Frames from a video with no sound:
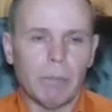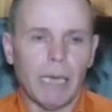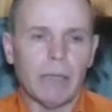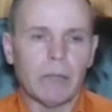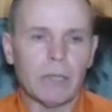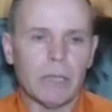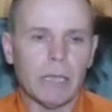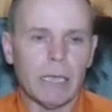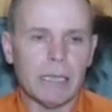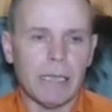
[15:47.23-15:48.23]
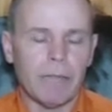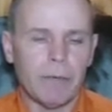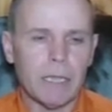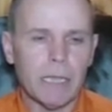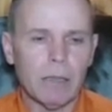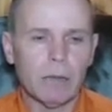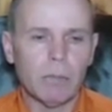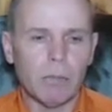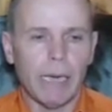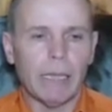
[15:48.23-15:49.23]
My concern is their physical,
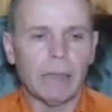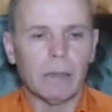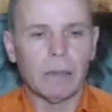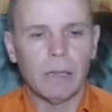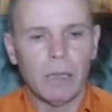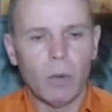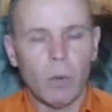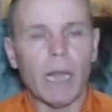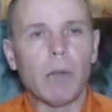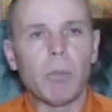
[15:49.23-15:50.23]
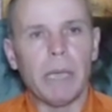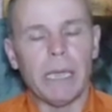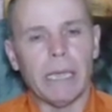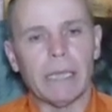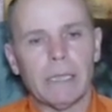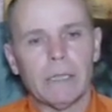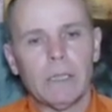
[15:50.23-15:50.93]
mental well-being.